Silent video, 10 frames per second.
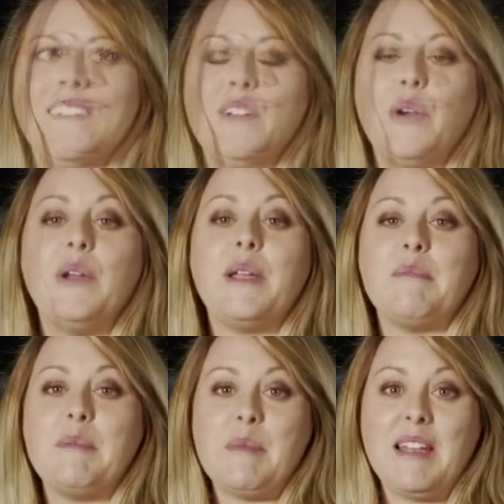Growing
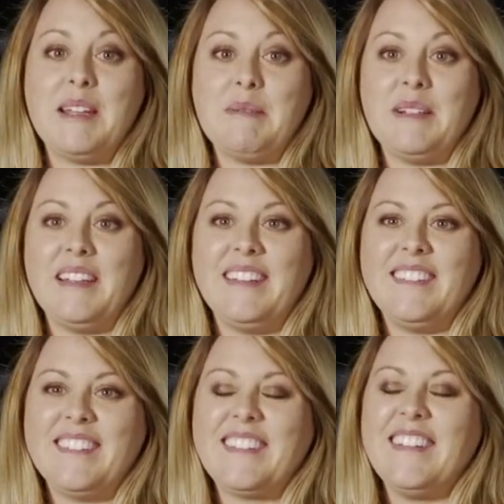up in my neighborhood,
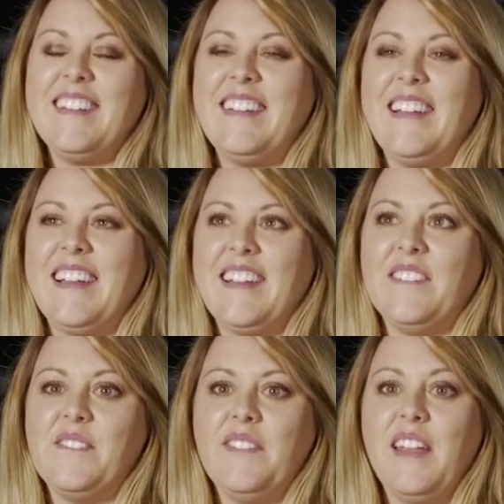
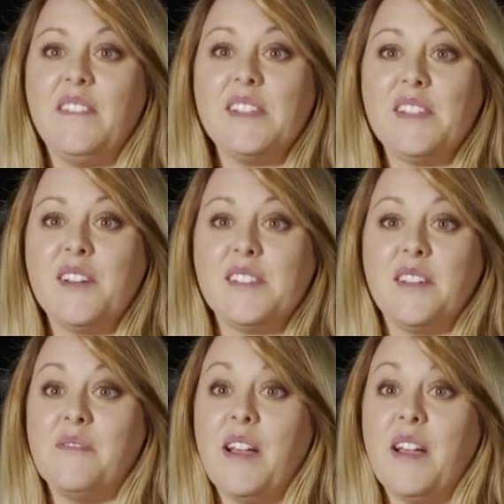it was awesome.